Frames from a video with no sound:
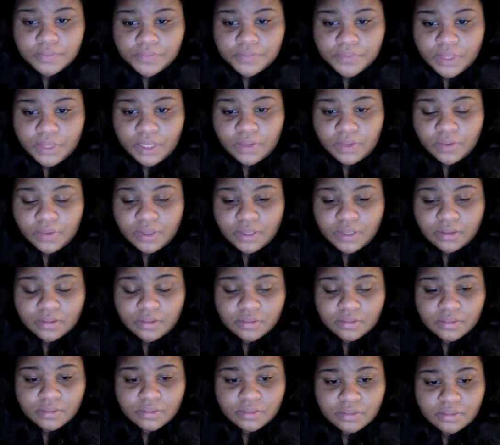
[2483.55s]
He would
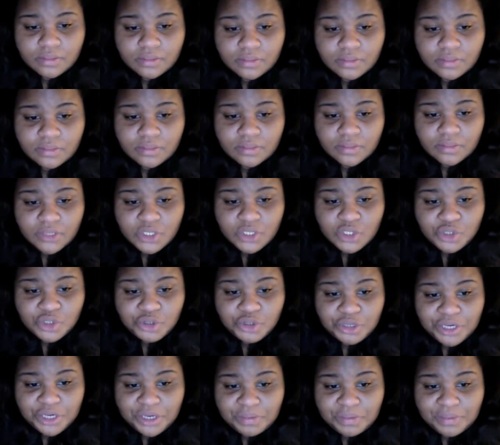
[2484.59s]

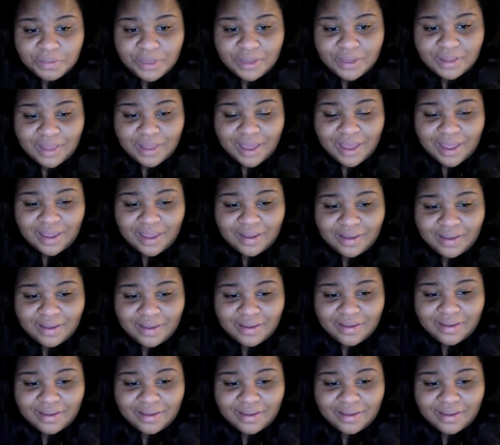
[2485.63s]
treat me like